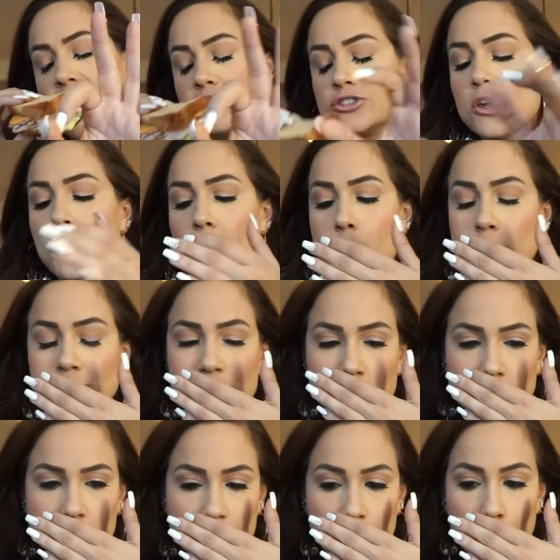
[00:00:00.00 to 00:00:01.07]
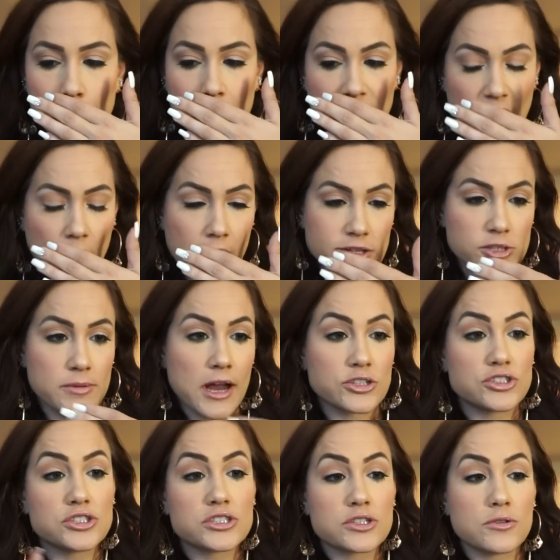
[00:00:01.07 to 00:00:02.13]
So good. All right, so I'm
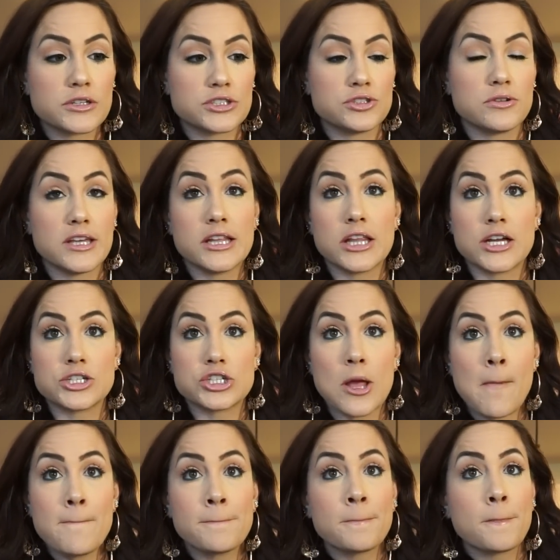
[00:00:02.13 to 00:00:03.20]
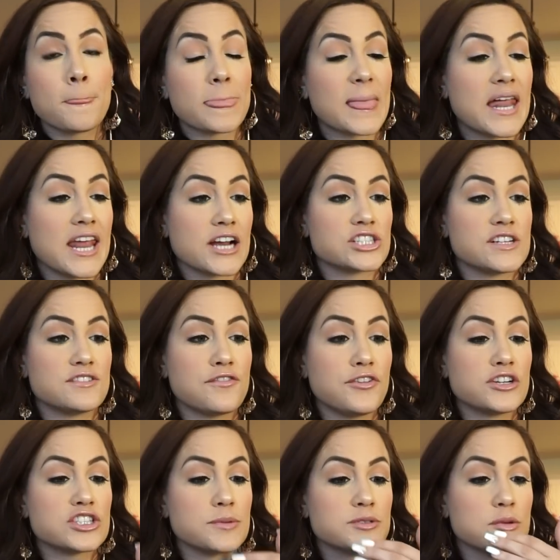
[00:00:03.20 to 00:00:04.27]
actually just going to eat lunch, and I actually have to
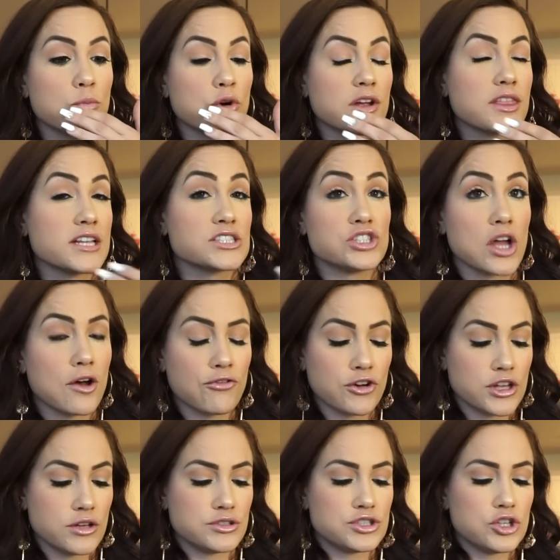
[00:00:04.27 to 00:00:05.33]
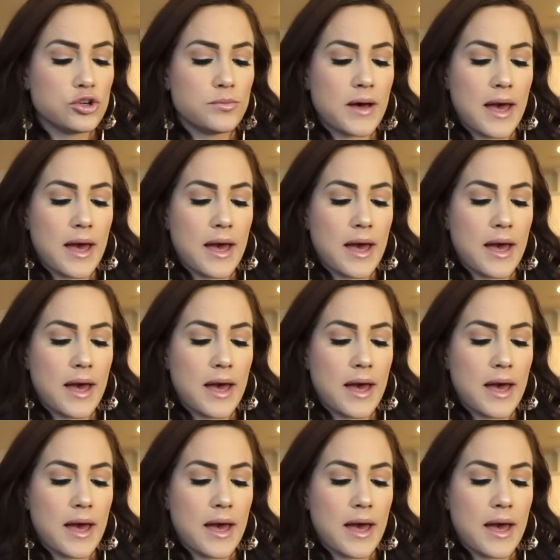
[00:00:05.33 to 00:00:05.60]
finish up some work that's not for YouTube.